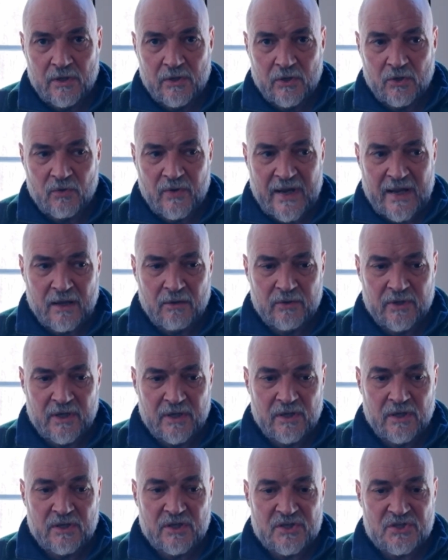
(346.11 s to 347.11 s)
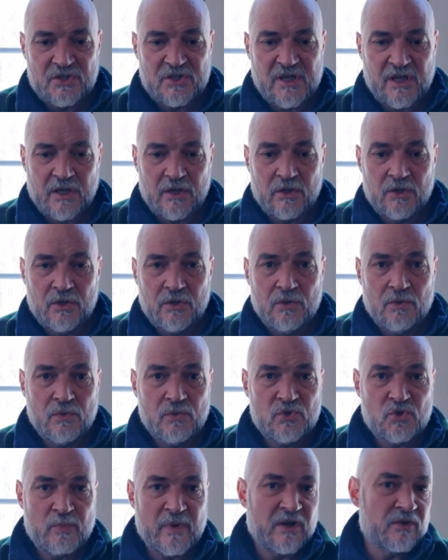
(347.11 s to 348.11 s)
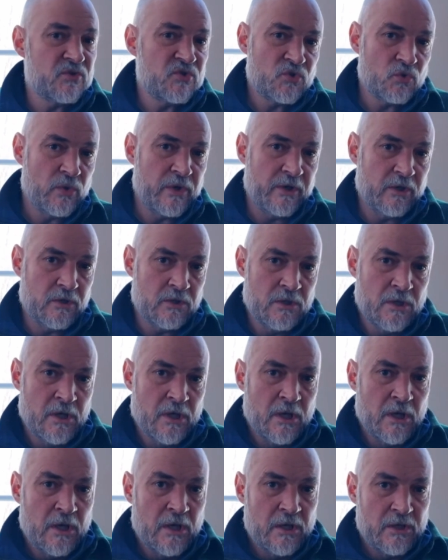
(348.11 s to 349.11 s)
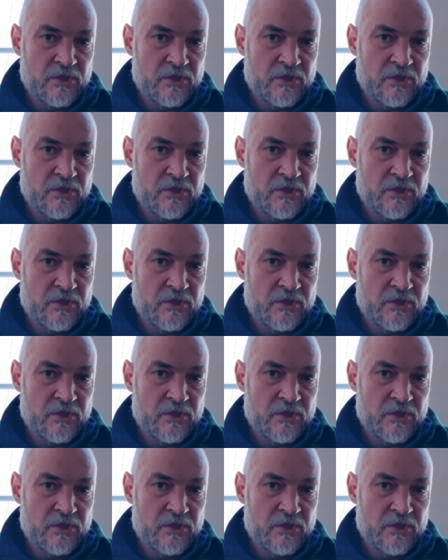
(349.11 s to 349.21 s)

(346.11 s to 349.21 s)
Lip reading: in the ground and doesn't take a huge amount of soil